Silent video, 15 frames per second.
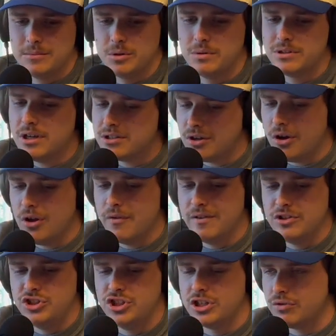So it does all the
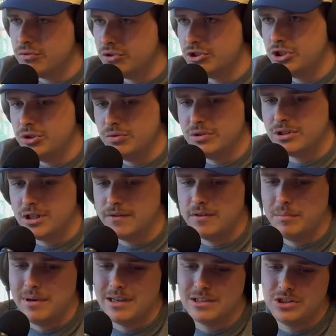general student stuff the
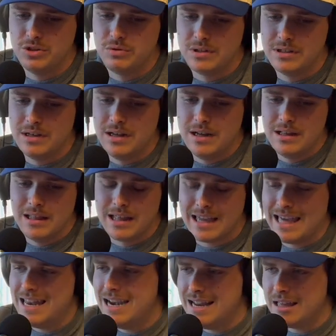best. You can,
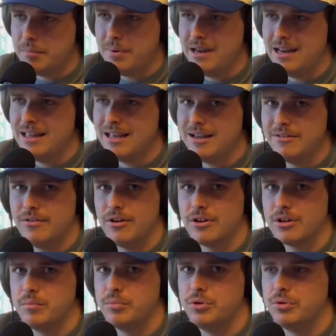editing a PDF on a
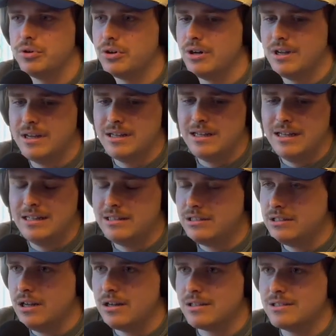computer, it
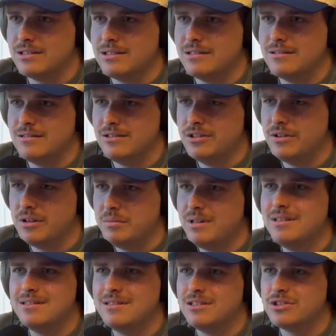sucks. Do you know what I
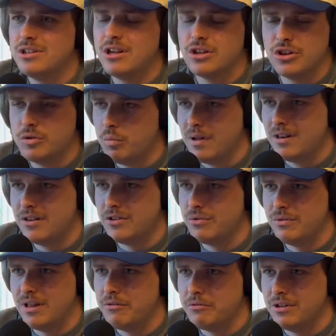mean? There's not a good way to do
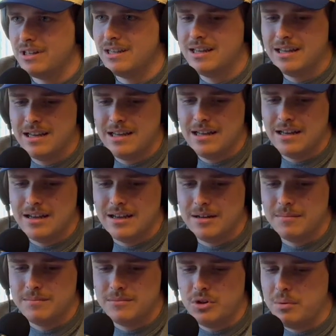that, really.
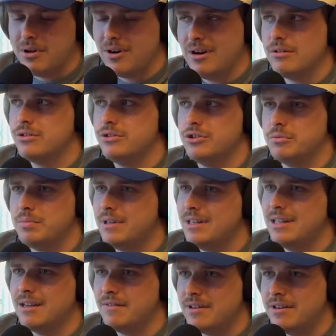No matter how good your
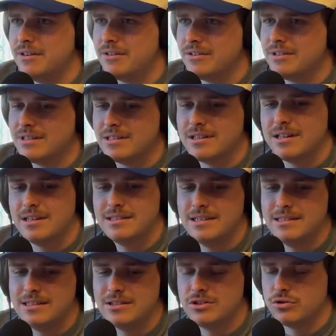PDF editor is. It's not as
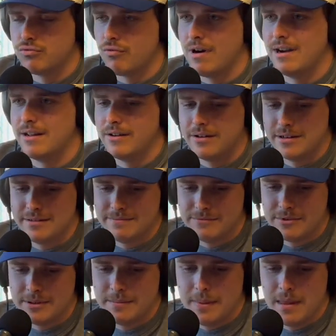easy as just writing on it,
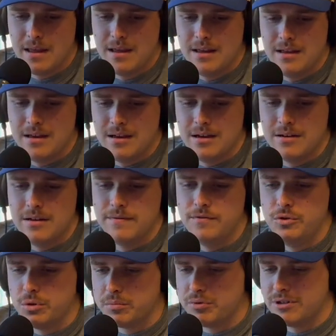right? And
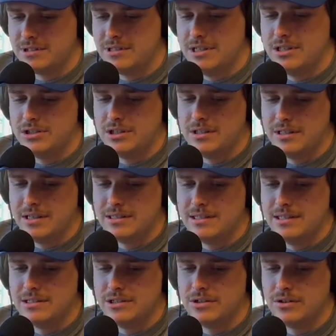viewing presentations, I think, is
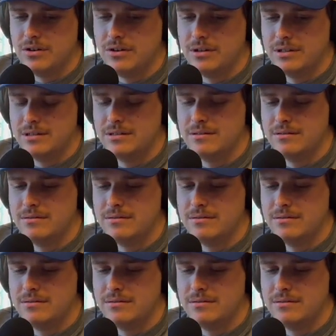easier on